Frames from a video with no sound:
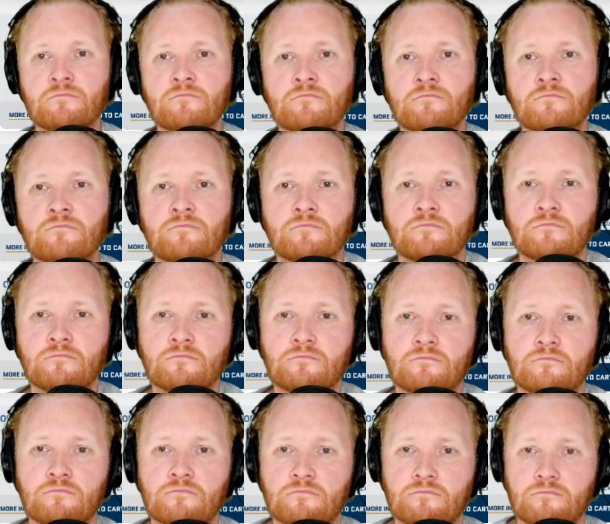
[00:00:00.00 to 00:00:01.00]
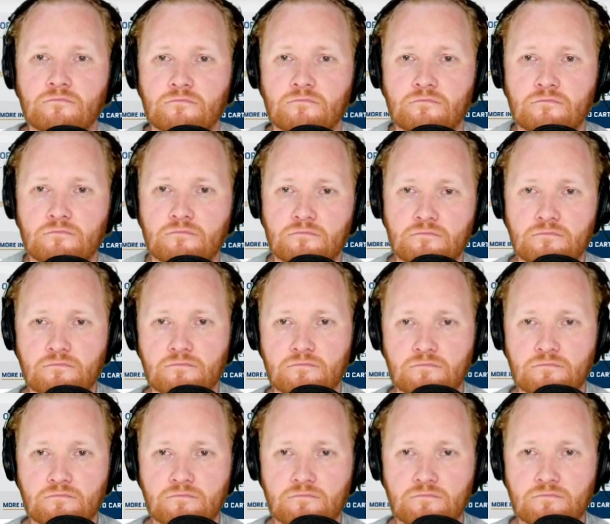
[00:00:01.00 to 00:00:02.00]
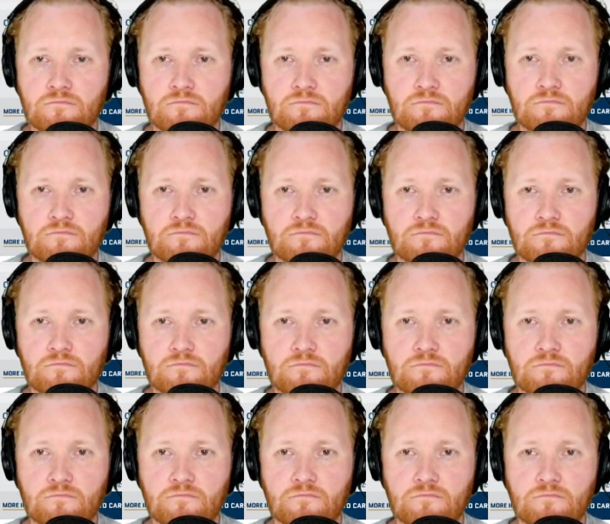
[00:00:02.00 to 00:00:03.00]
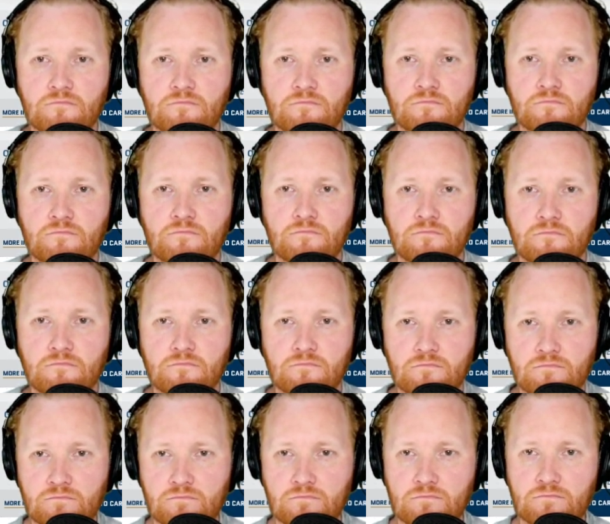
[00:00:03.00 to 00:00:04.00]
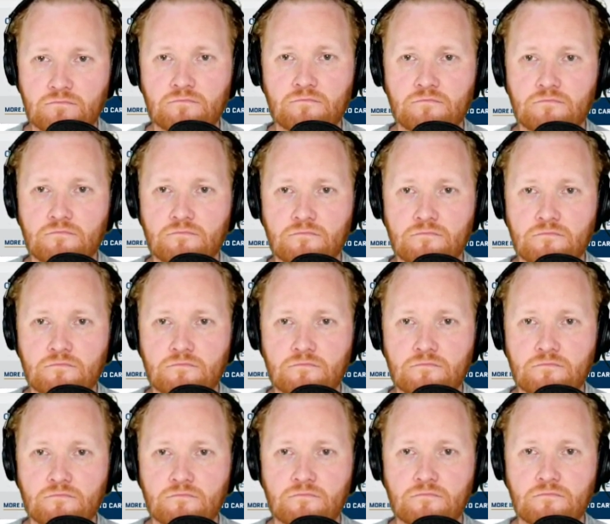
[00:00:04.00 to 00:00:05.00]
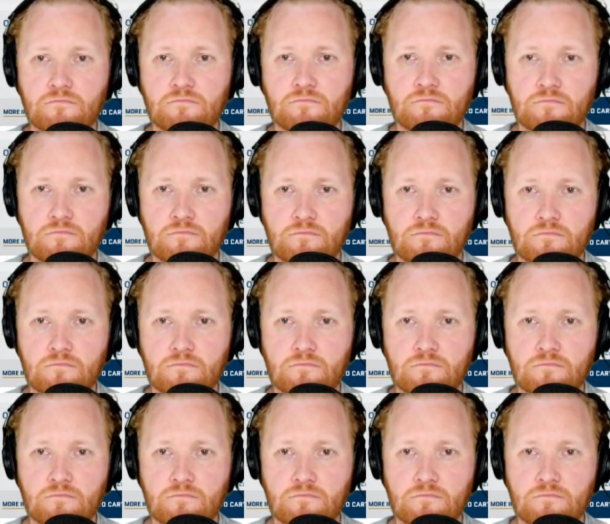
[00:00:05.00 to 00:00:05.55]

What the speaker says: (silent)